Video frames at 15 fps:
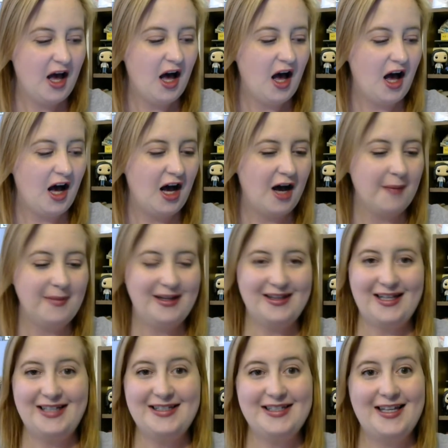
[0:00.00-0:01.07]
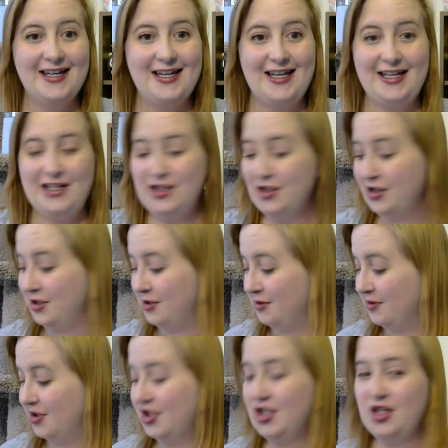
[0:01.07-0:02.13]
Um, let's get into
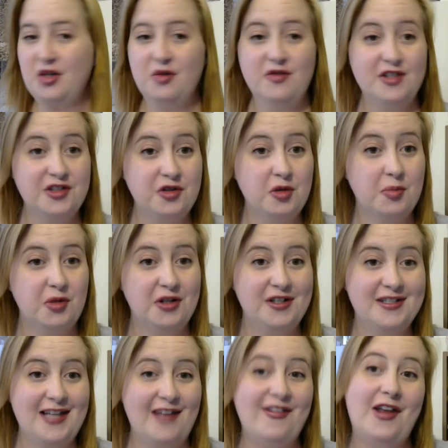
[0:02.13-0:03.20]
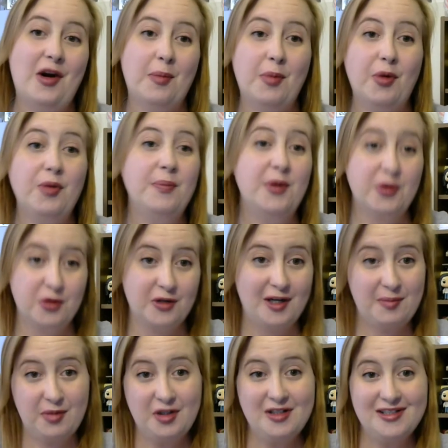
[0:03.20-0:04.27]
the two physical books, and they are both middle grade
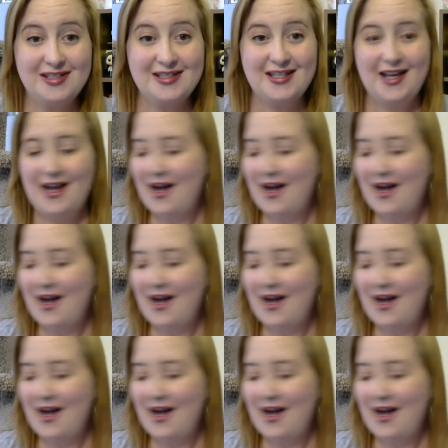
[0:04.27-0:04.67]
books.